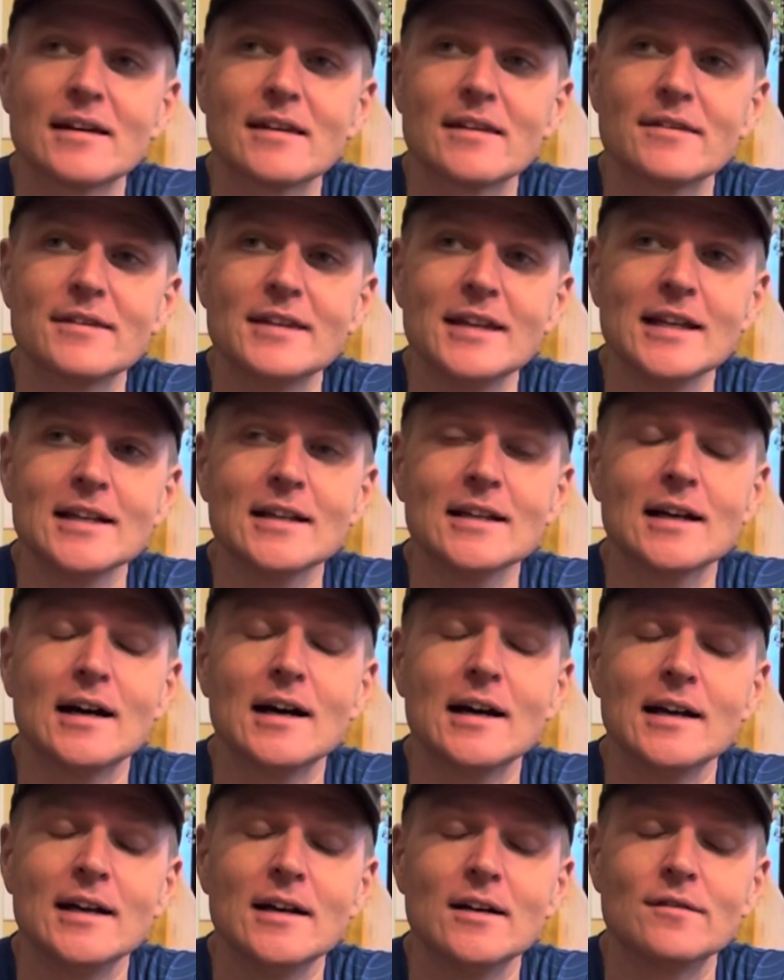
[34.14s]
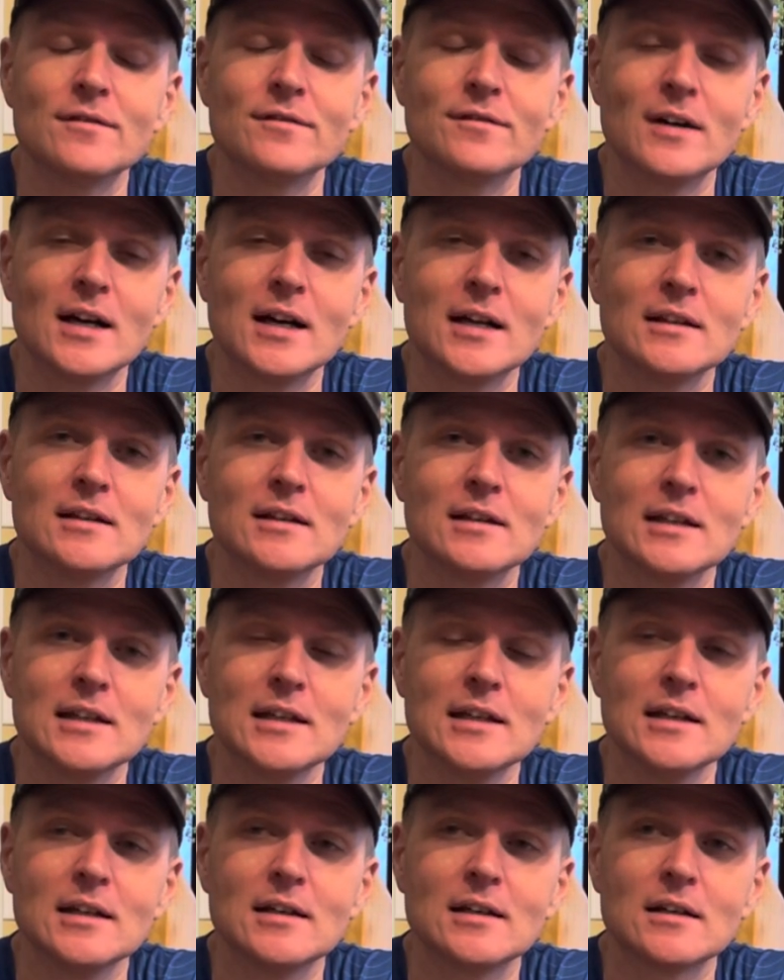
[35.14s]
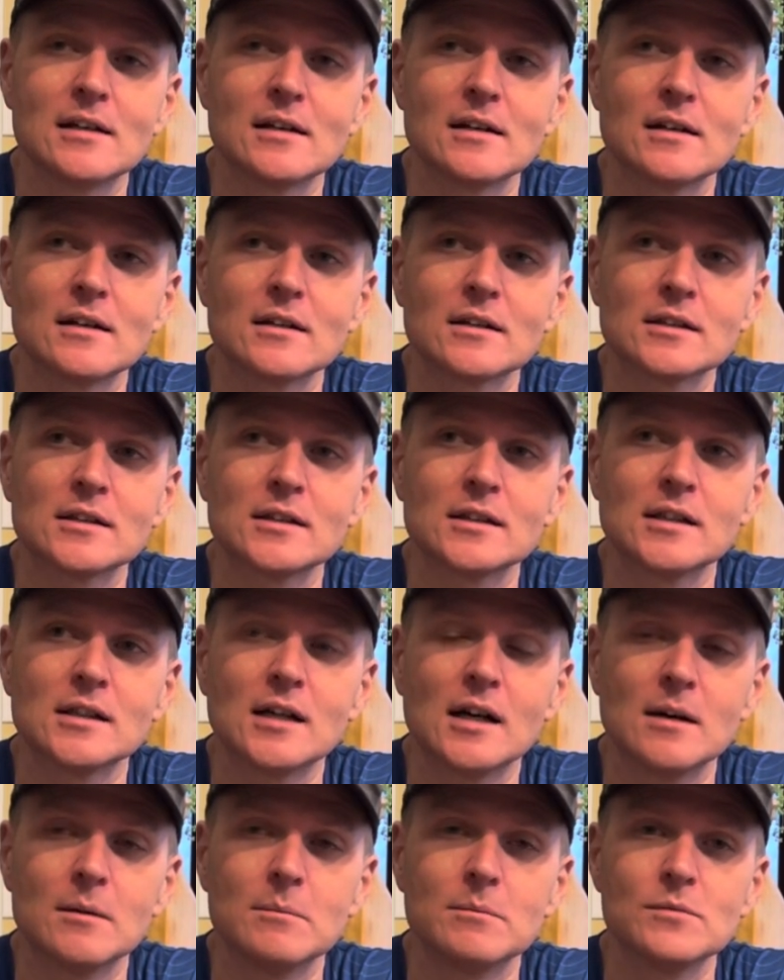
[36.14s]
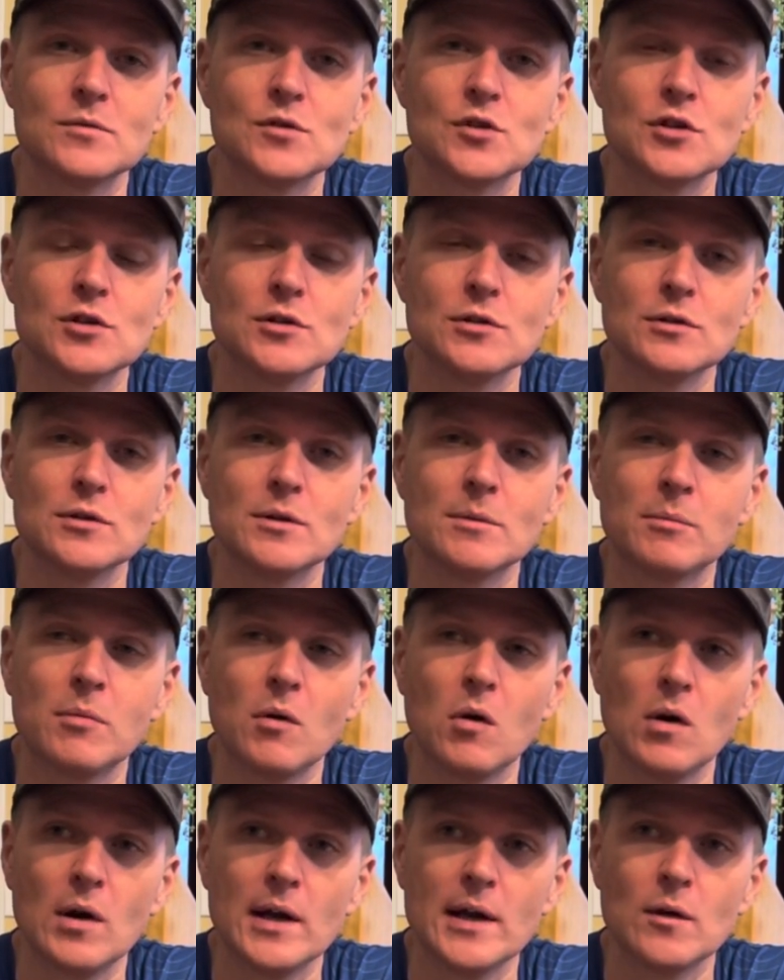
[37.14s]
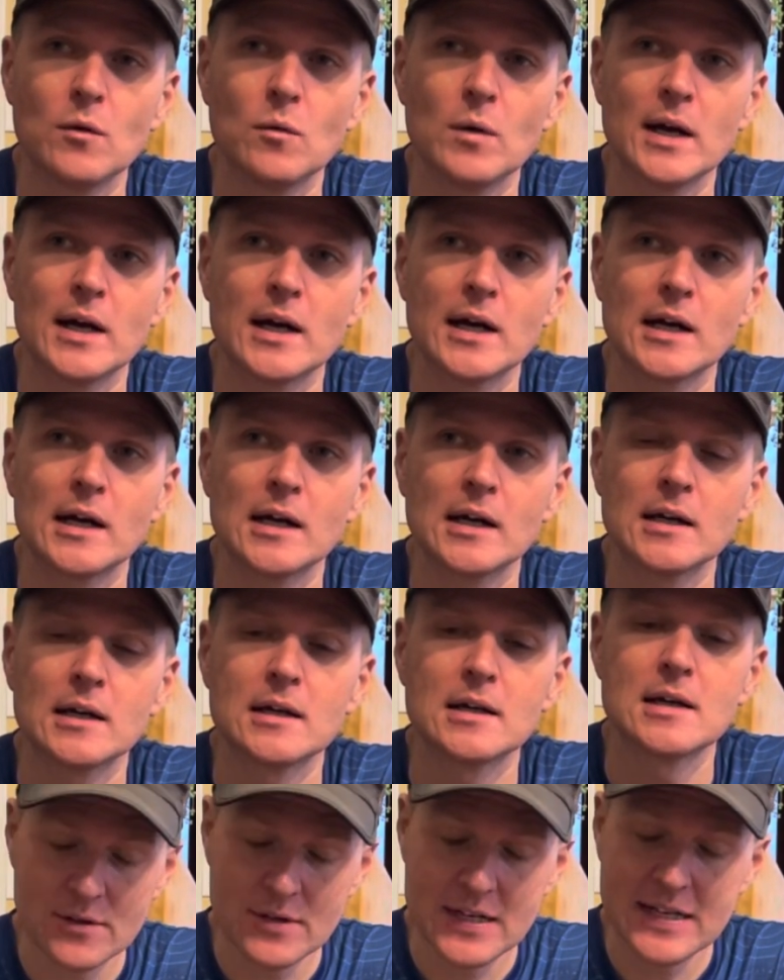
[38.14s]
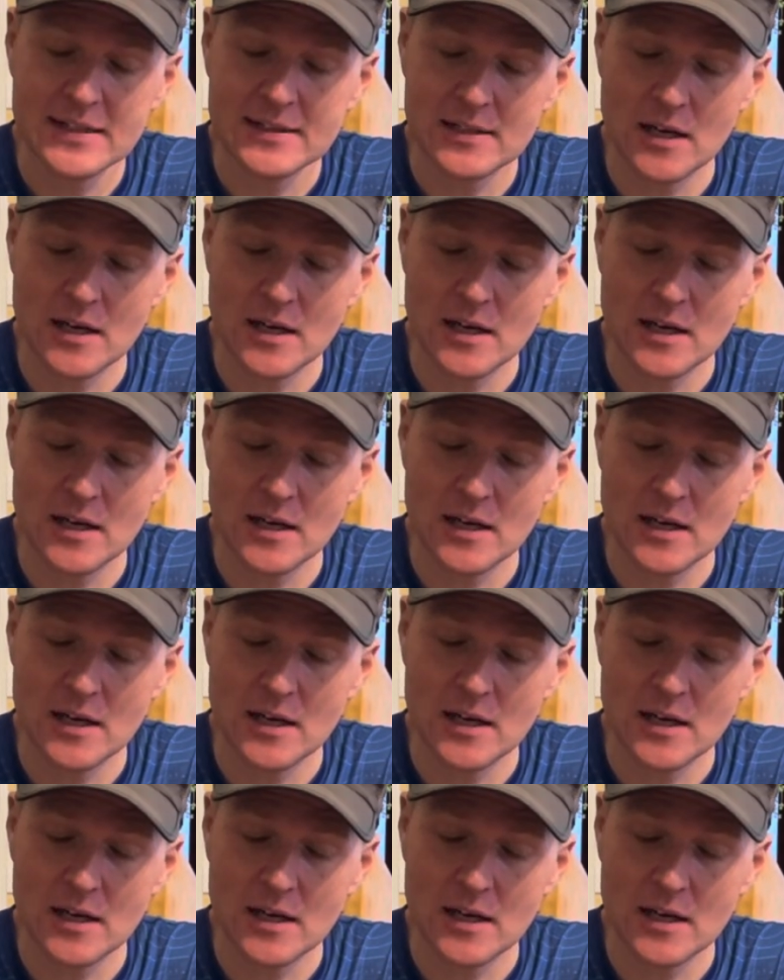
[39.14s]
think I have finally come to the point where I need to